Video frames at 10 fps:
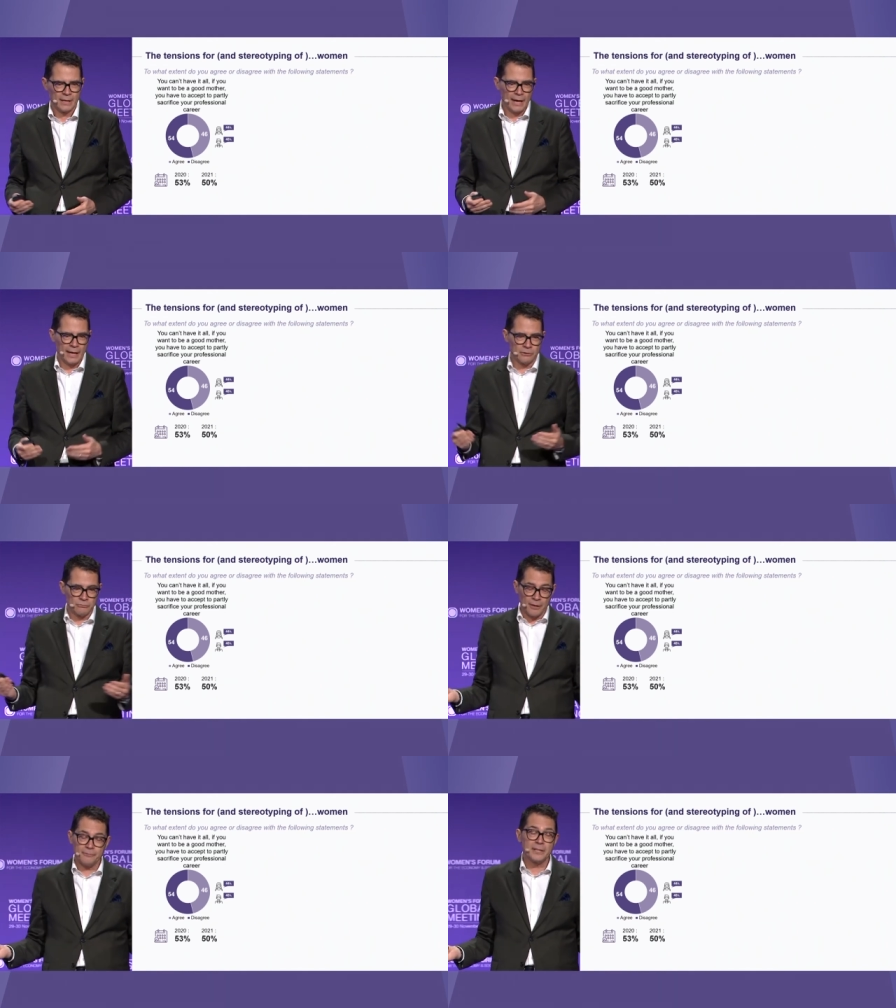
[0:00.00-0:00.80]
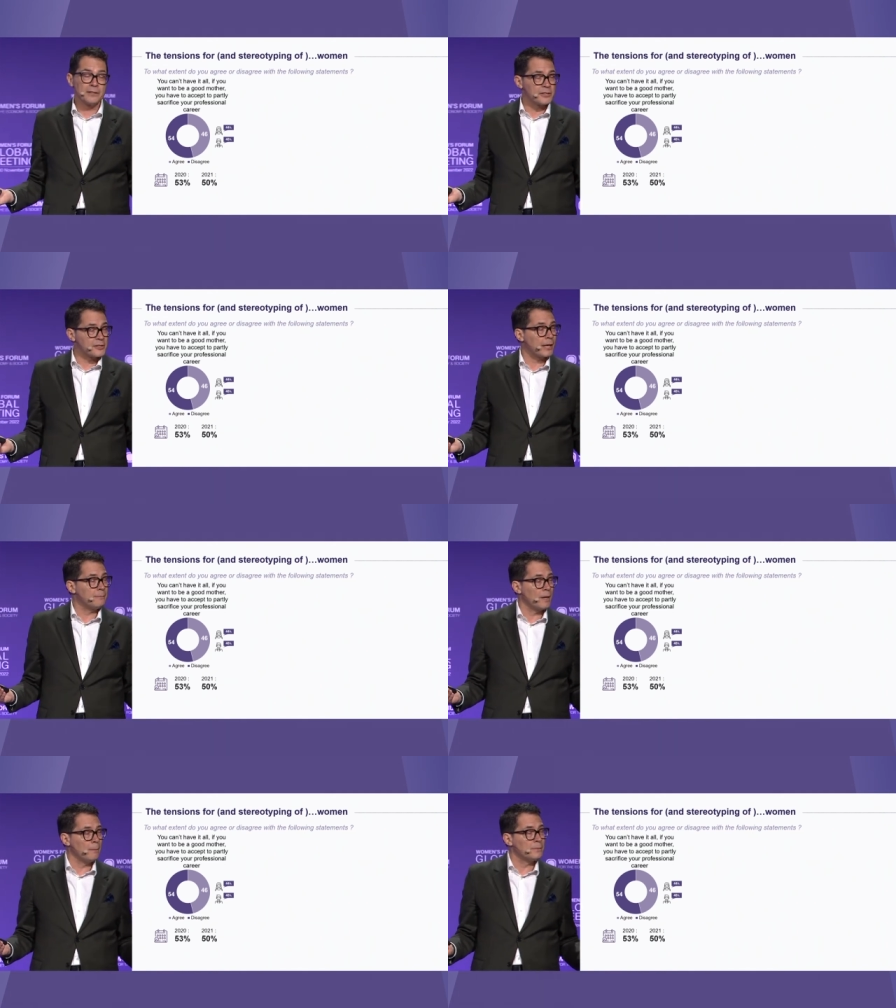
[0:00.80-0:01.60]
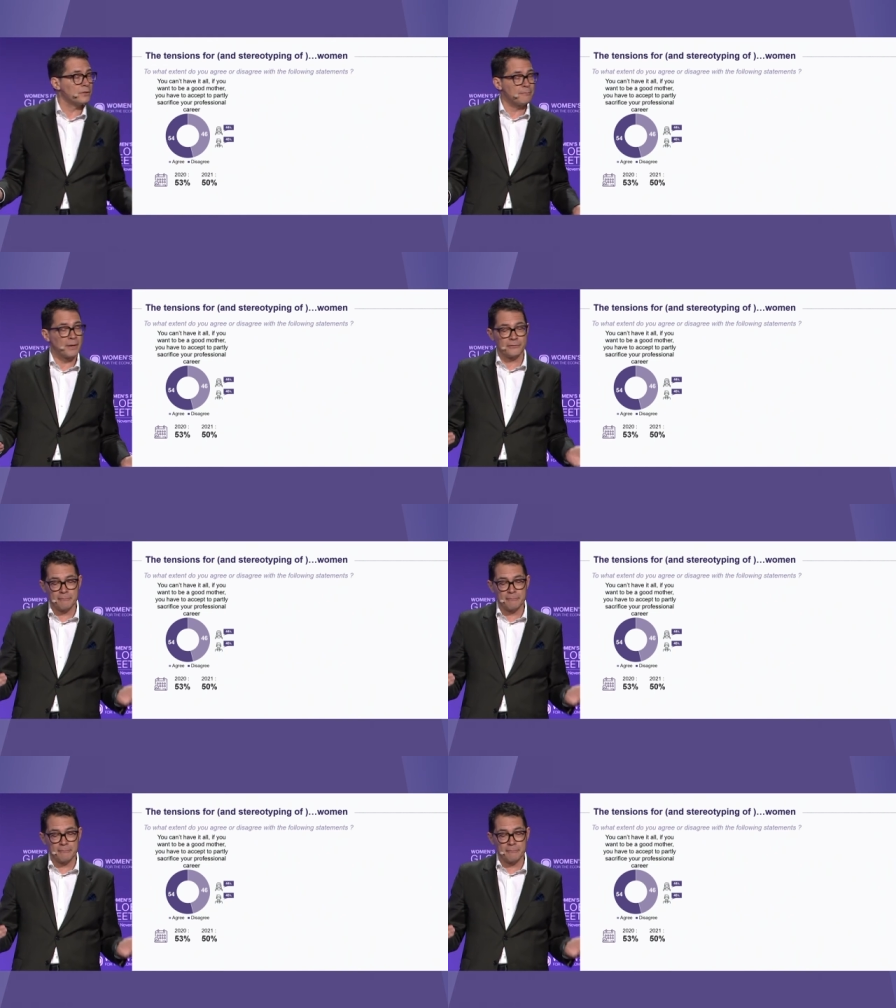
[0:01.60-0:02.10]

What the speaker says: And roughly the same number of both